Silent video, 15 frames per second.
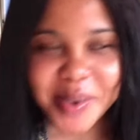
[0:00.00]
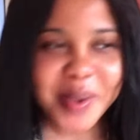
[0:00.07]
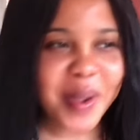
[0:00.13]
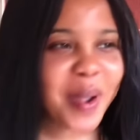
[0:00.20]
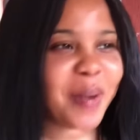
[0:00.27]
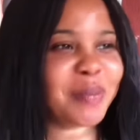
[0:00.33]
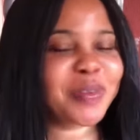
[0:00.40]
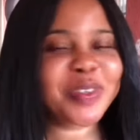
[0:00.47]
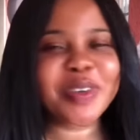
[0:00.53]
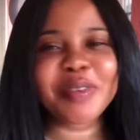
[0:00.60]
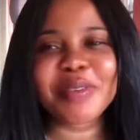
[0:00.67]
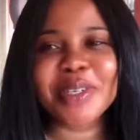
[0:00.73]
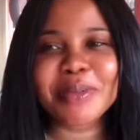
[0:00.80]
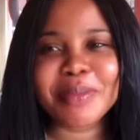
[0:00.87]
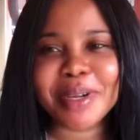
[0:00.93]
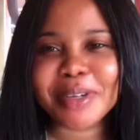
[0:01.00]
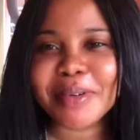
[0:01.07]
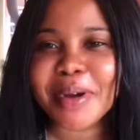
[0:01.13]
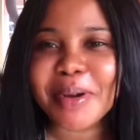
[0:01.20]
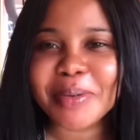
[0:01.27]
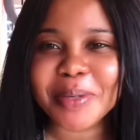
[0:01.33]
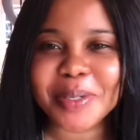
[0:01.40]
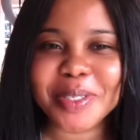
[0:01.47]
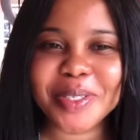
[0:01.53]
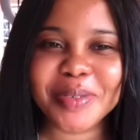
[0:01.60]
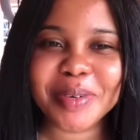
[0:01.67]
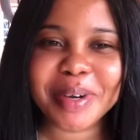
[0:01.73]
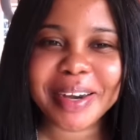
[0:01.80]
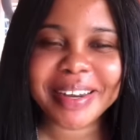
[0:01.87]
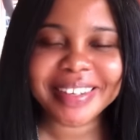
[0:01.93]
I'm sorry for the background noise. All
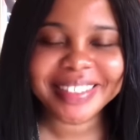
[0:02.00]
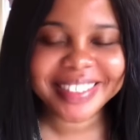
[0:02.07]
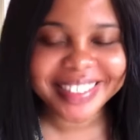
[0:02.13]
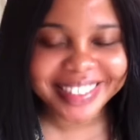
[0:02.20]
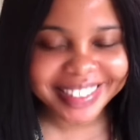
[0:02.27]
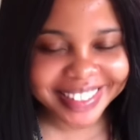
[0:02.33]
right,